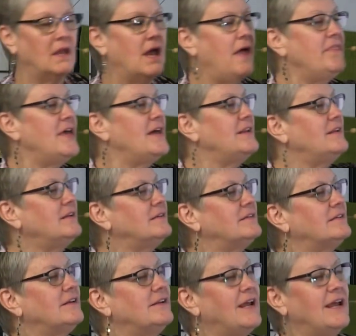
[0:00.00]
And then
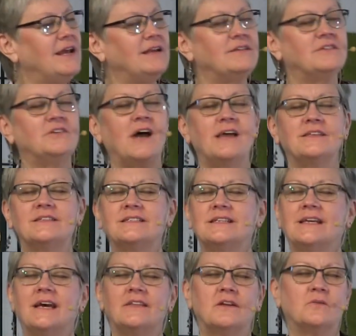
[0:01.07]
today, to tie this
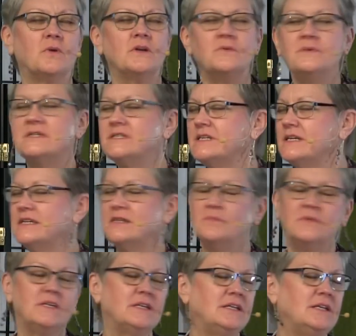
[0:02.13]
together, what do we sing at the
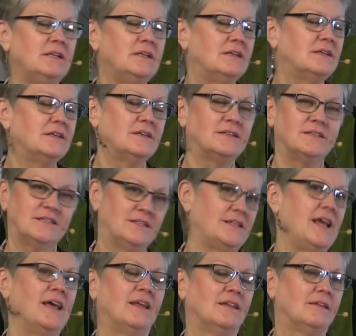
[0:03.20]
beginning?
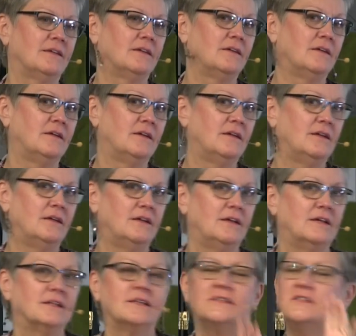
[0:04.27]
Stand.
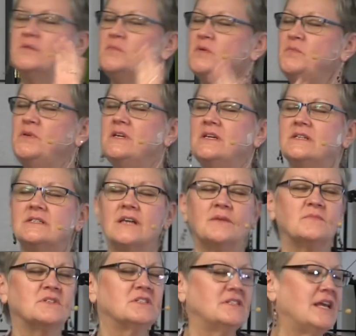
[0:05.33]
Let there be peace, I
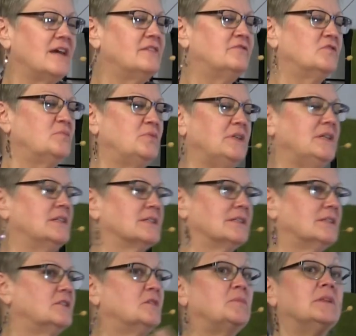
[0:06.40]
must stand for peace.
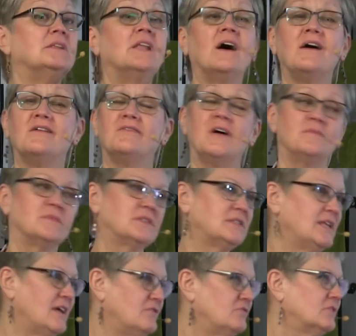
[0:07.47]
Let there be love, I must
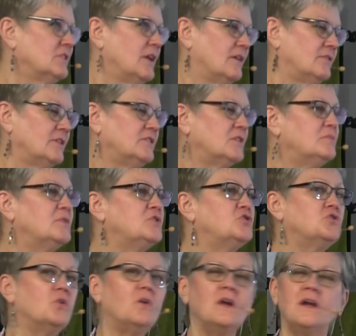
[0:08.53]
stand for love. Let there be
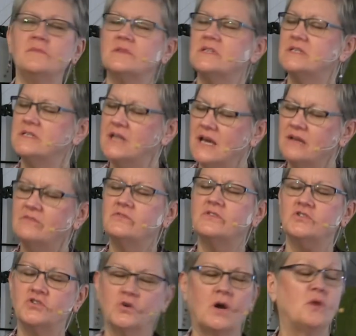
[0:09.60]
joy, I must stand for
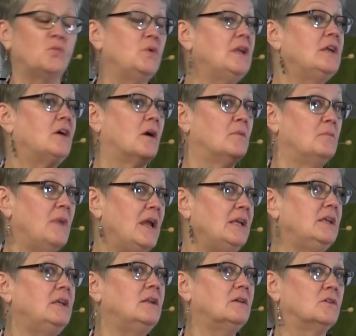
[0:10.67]
joy. We are
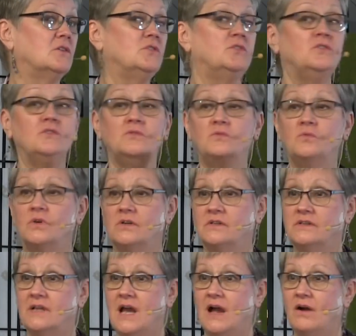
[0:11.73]
making a new
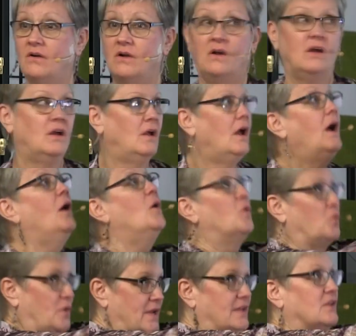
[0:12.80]
world now.
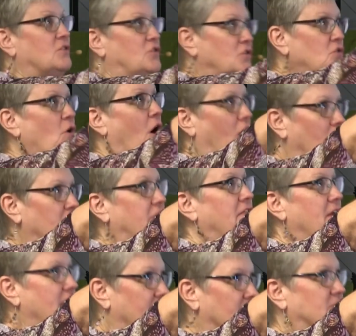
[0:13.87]
We can do hard
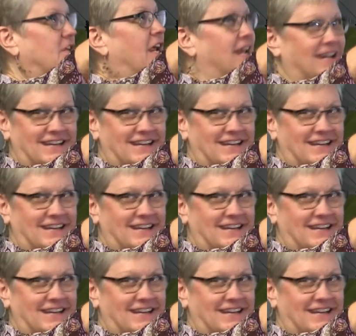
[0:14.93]
things.